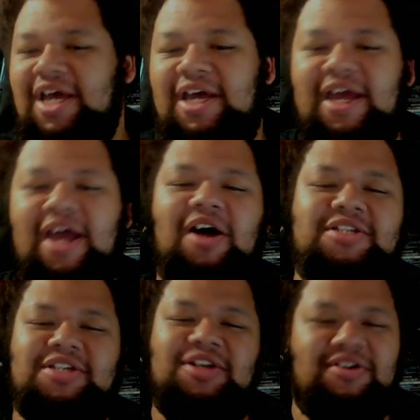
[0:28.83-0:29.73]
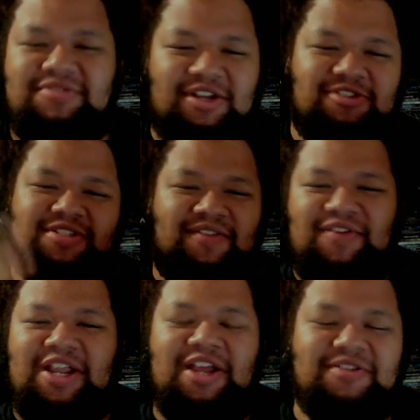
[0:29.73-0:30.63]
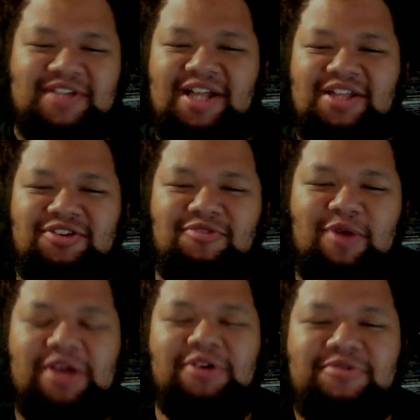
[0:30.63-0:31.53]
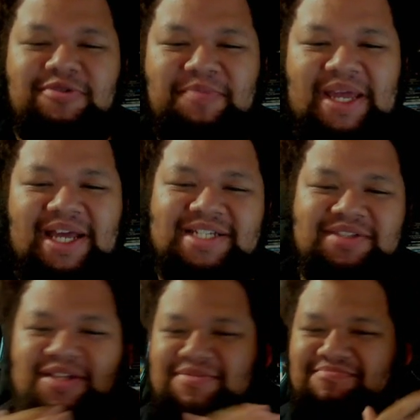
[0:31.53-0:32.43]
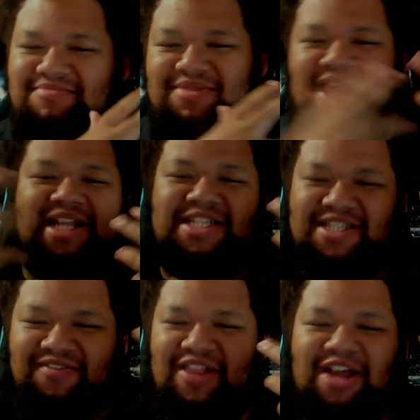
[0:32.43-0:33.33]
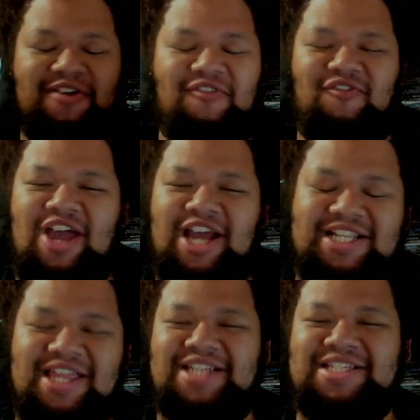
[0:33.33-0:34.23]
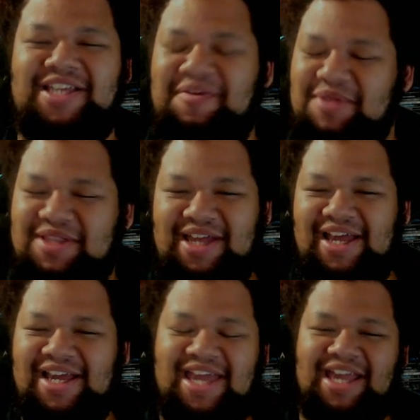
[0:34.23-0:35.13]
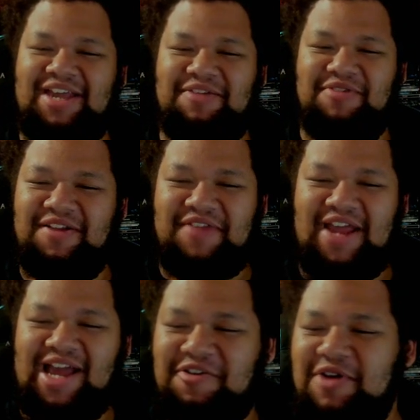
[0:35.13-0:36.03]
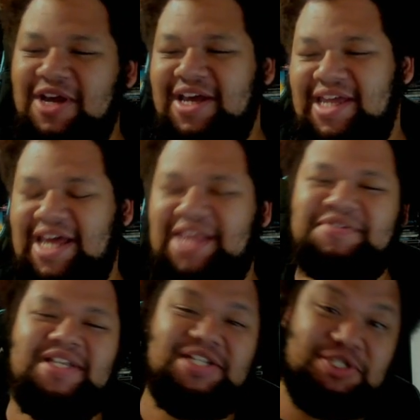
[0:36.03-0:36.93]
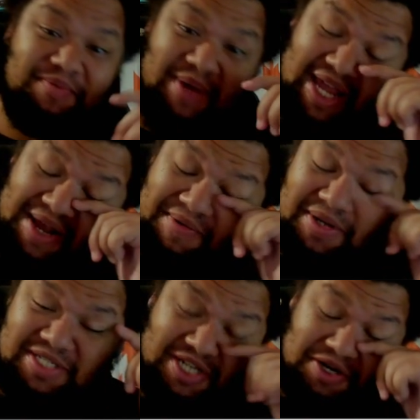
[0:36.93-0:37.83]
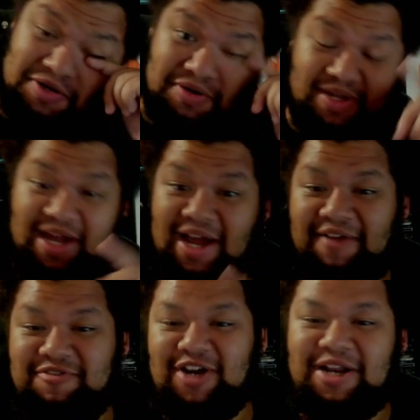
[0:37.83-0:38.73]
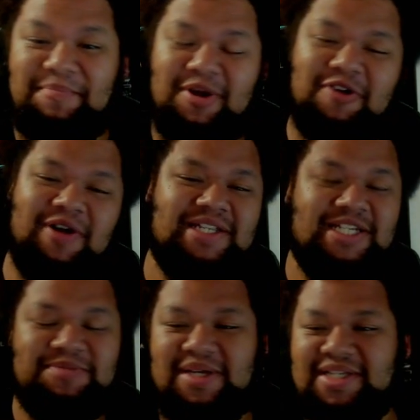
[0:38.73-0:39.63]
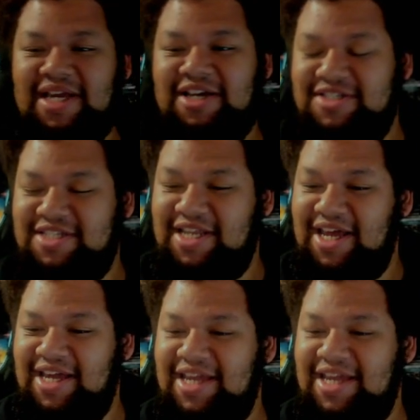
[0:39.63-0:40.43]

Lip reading: Also, you'll notice the video is all a little weird because of the lens flare effect that seemingly I can't get rid of now. Yeah, there was an issue with my camera, so yeah, I tried to correct it as best I could today